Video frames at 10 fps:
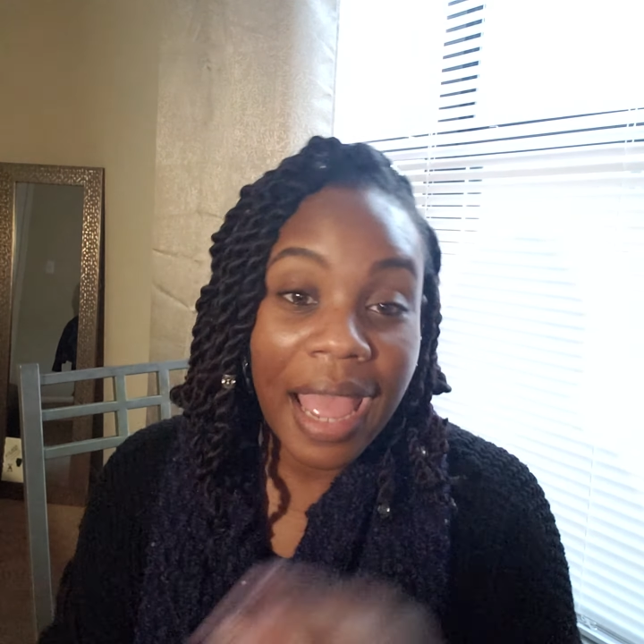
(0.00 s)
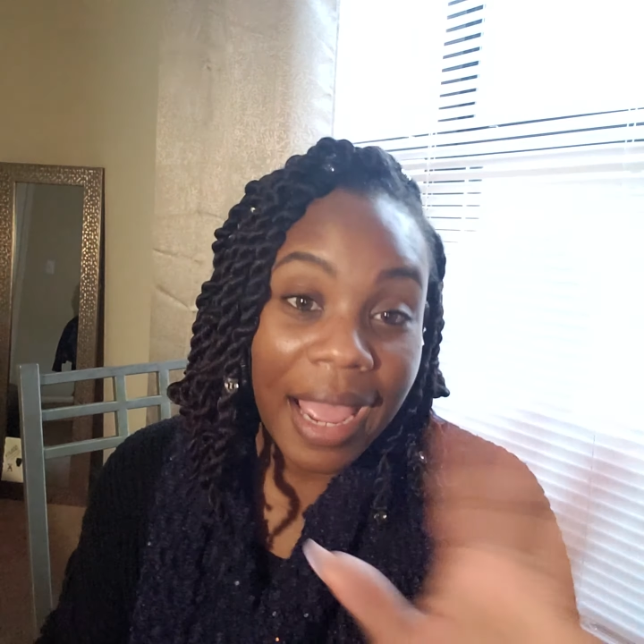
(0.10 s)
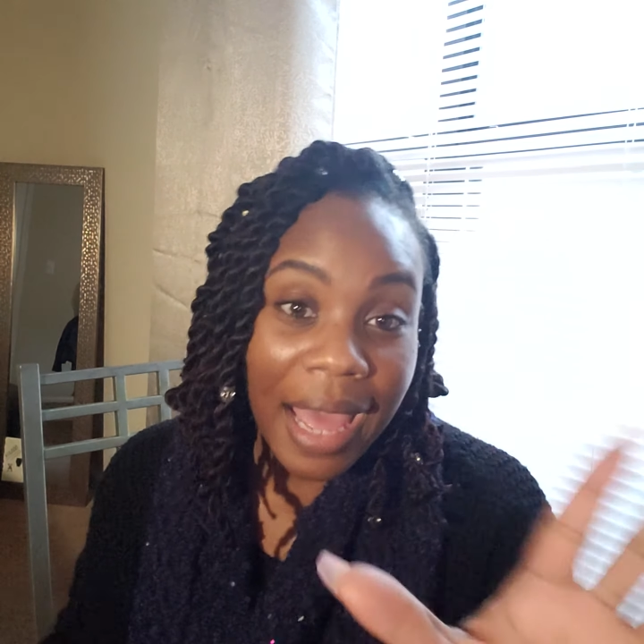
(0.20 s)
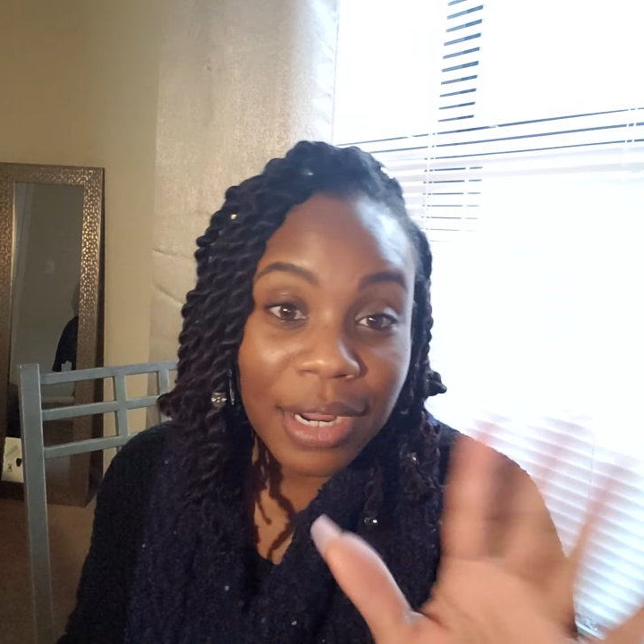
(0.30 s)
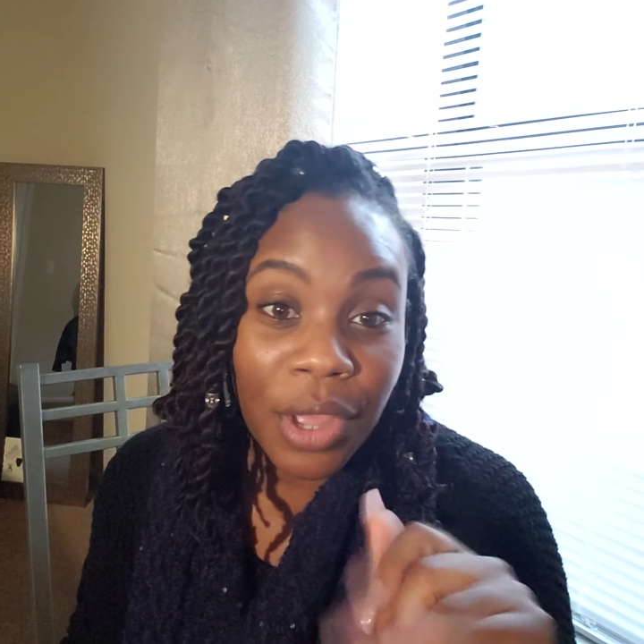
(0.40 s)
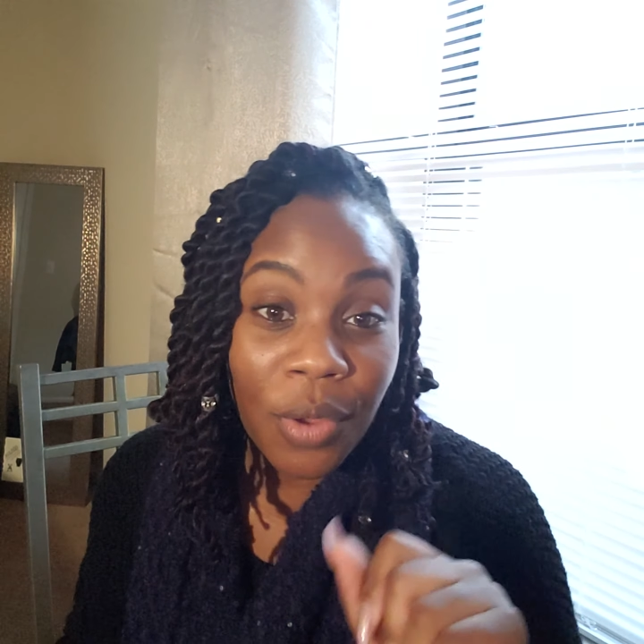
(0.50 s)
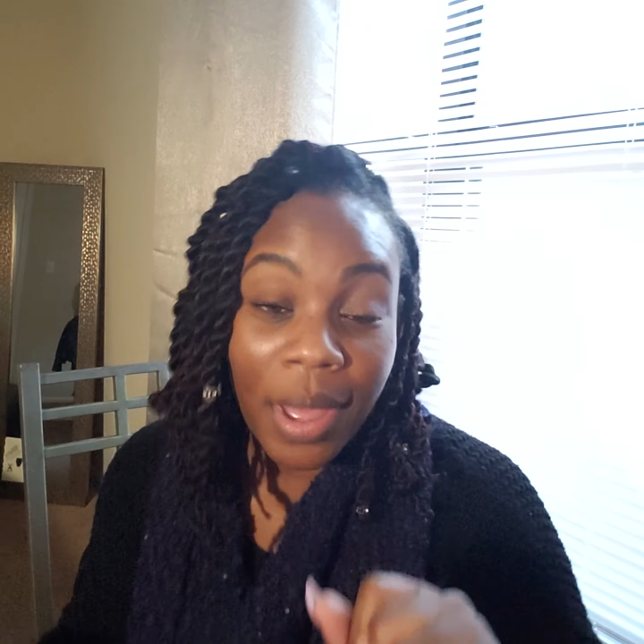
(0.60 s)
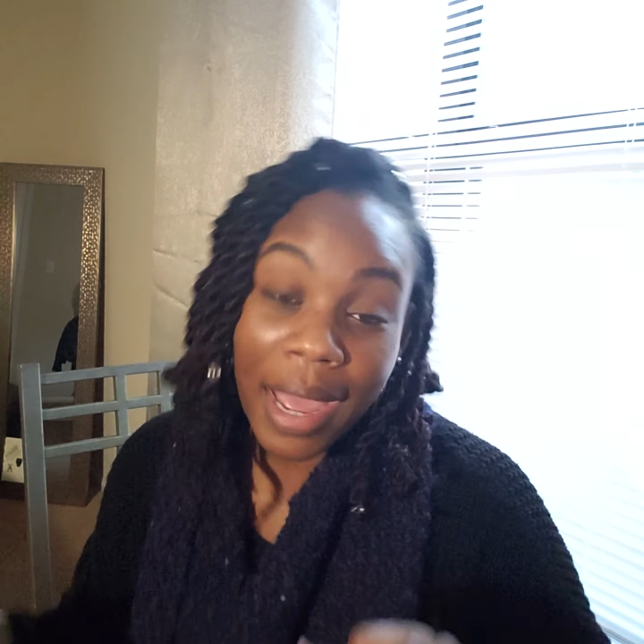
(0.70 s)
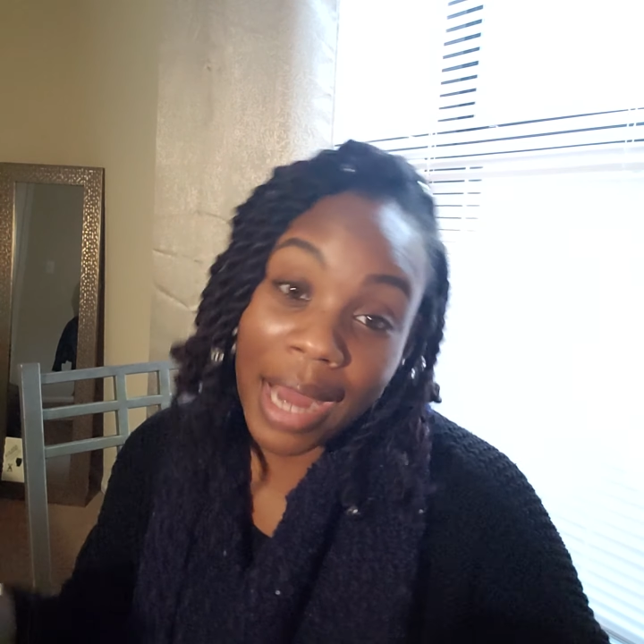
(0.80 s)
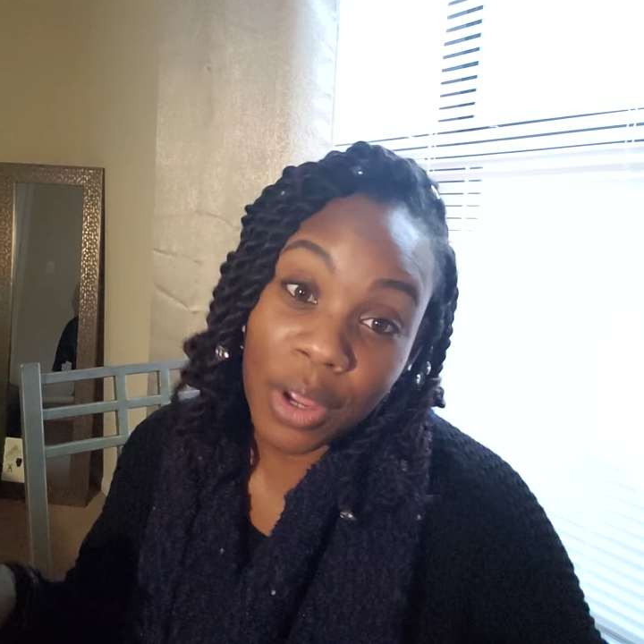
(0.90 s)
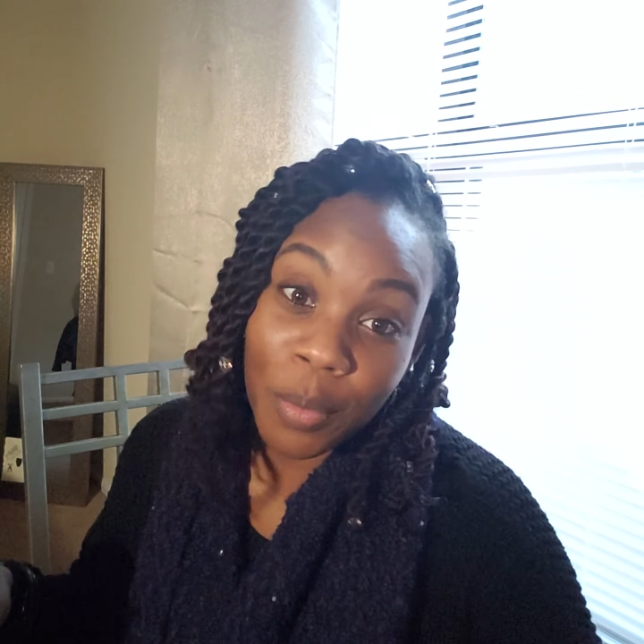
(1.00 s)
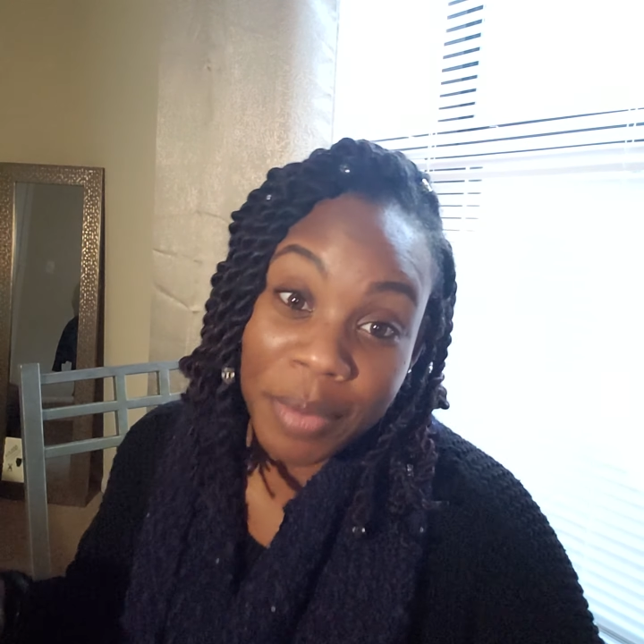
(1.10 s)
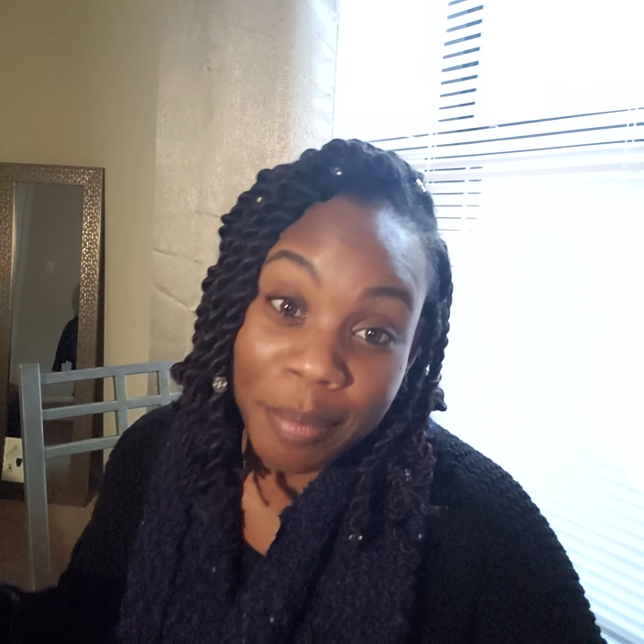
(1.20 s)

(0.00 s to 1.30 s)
I gotta go be